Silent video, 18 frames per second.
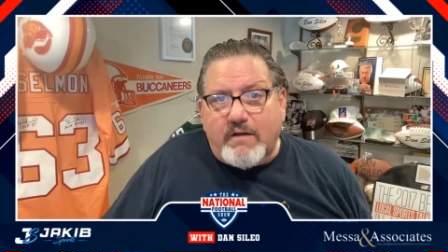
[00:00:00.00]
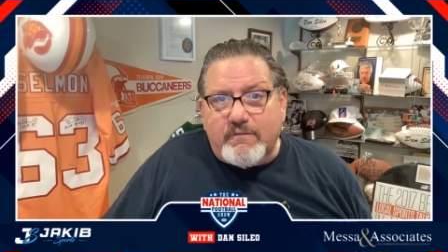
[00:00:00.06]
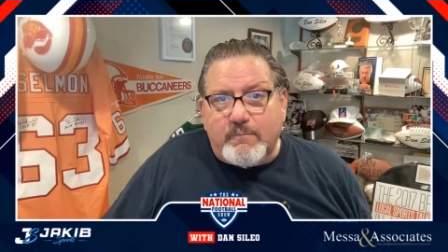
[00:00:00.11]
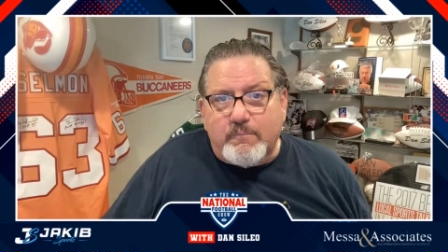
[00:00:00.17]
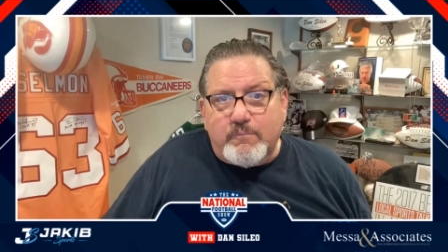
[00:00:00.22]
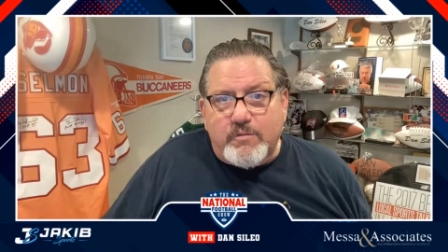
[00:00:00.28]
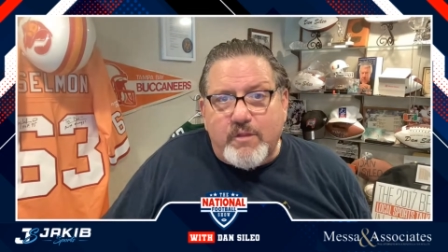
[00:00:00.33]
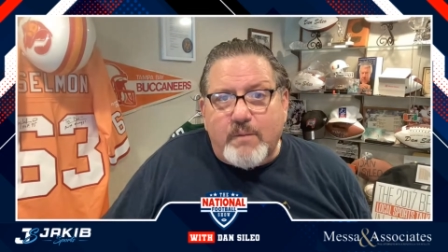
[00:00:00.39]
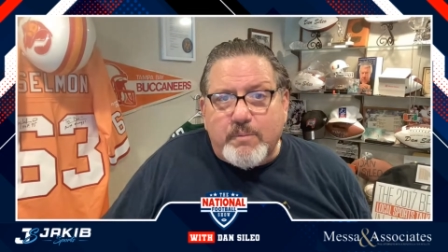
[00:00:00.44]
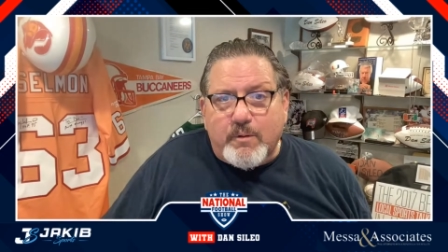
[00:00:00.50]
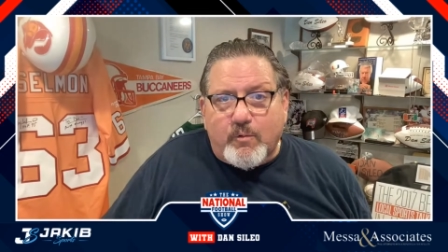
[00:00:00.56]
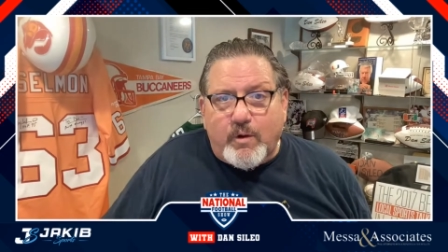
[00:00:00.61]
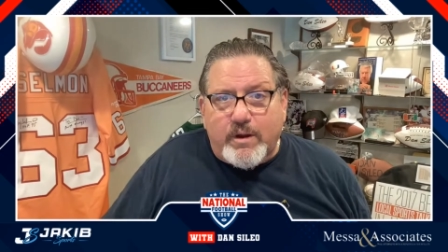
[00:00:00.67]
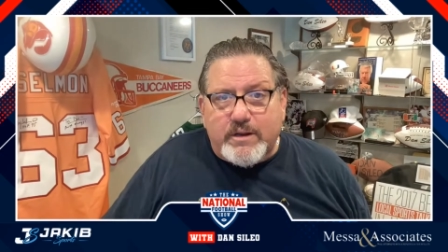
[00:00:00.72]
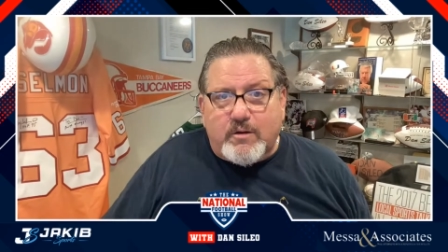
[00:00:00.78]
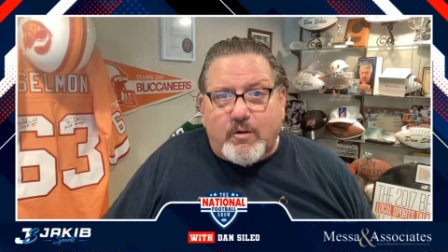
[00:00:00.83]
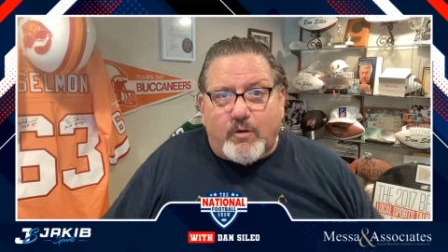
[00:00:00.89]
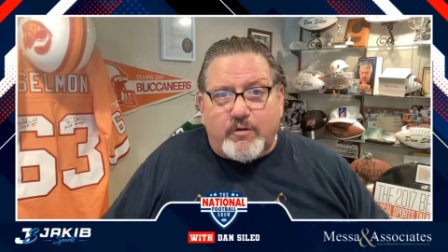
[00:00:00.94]
number
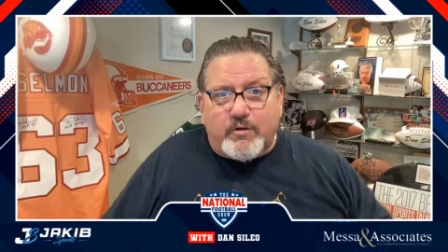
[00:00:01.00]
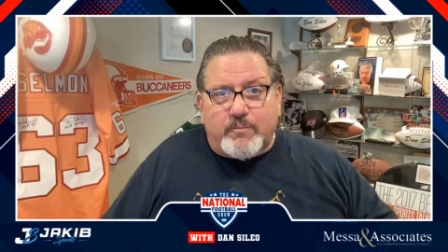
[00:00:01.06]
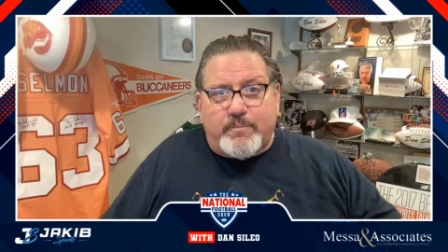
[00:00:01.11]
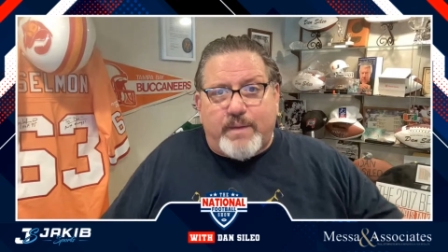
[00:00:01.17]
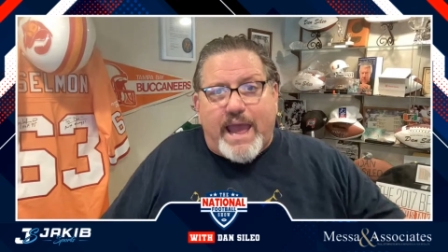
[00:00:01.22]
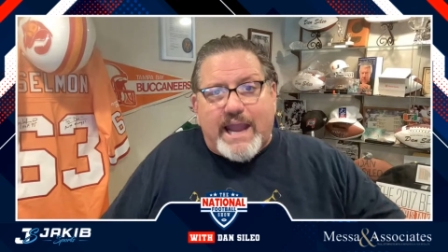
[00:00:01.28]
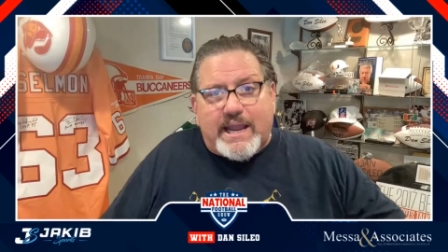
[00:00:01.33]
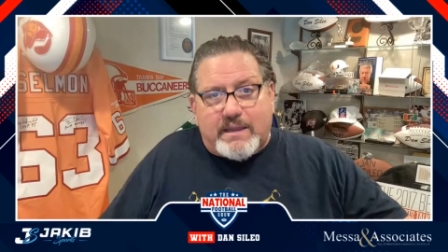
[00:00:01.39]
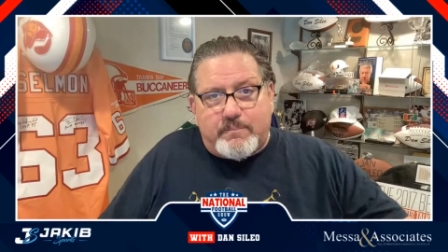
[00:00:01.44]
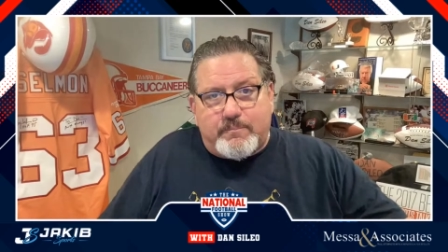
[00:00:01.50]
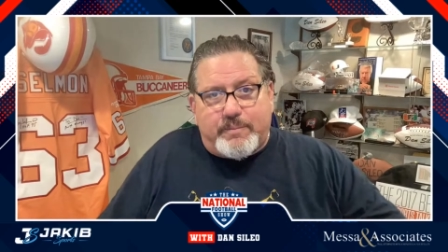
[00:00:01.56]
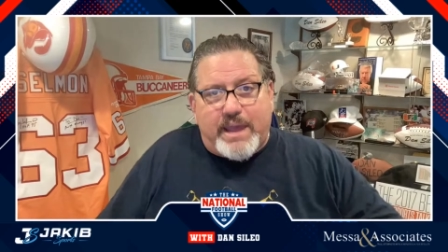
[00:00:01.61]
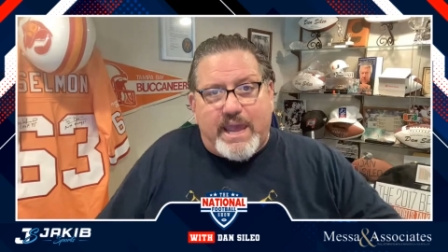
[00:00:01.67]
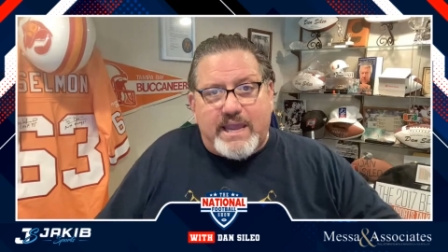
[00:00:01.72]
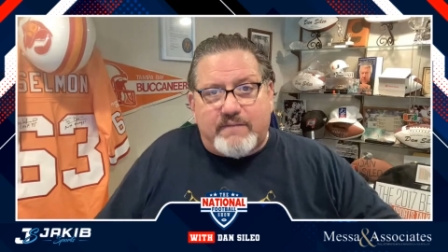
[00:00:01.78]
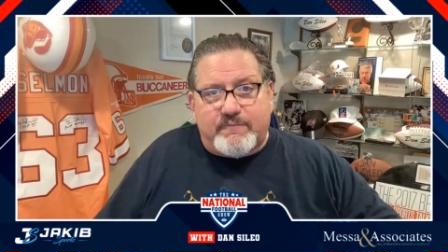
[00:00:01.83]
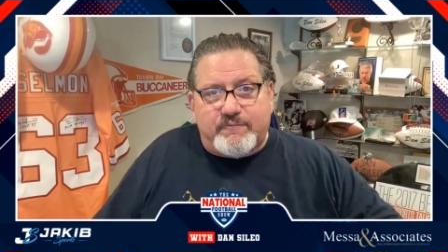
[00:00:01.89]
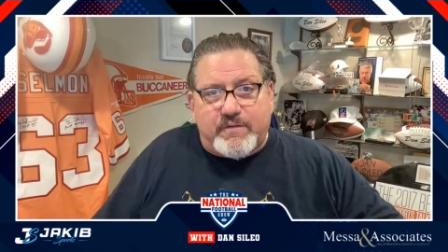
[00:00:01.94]
one quarterback and
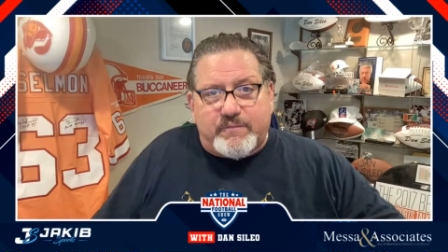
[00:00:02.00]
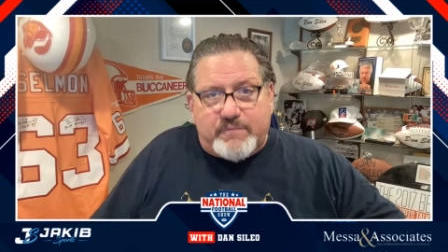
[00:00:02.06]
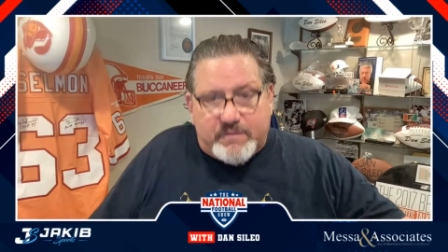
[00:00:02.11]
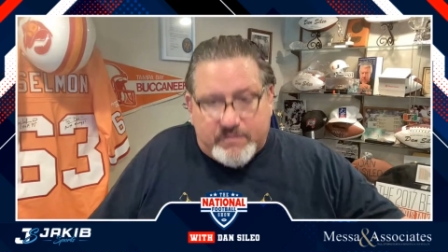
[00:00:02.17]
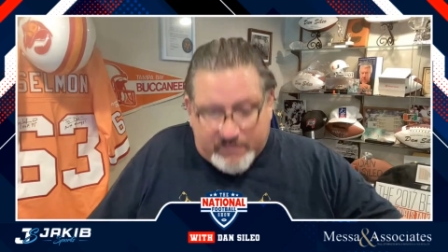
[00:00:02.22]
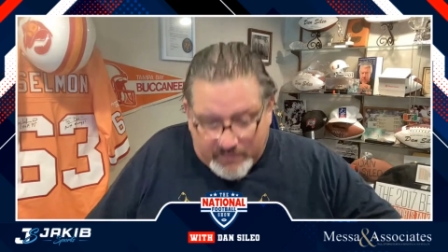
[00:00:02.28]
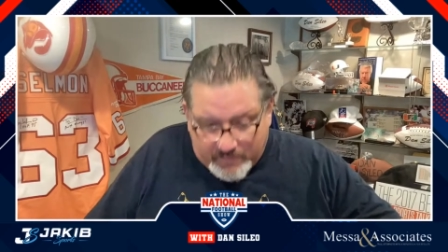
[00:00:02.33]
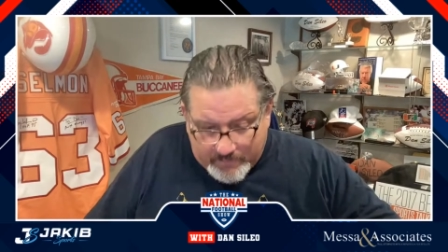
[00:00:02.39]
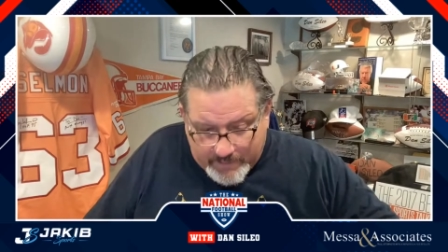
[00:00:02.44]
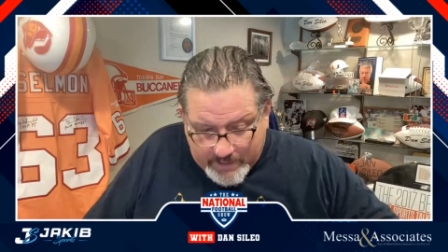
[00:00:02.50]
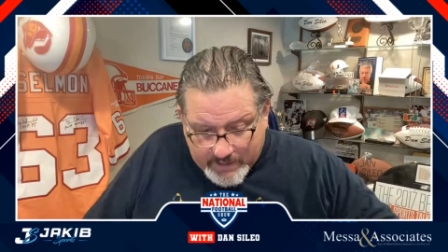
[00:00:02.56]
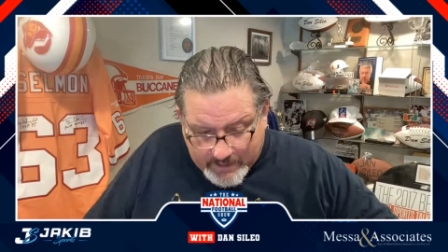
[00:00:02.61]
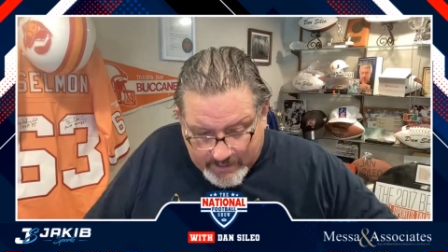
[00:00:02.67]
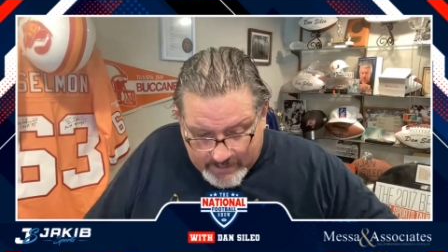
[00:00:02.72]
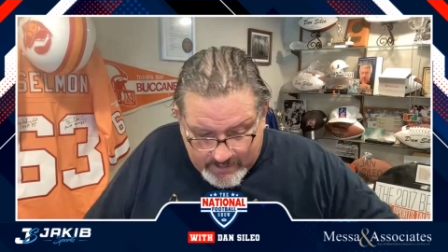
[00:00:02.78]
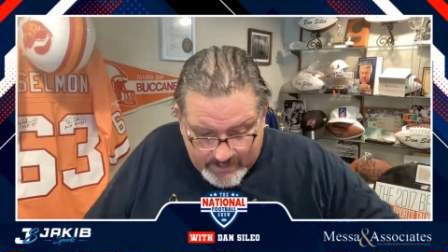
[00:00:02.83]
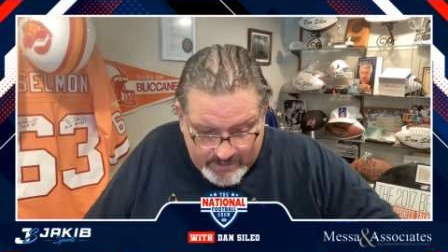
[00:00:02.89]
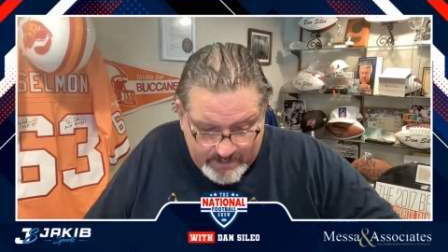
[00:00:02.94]
pay at 52
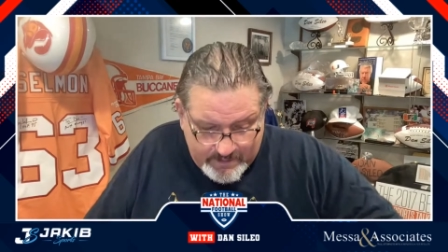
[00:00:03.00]
million.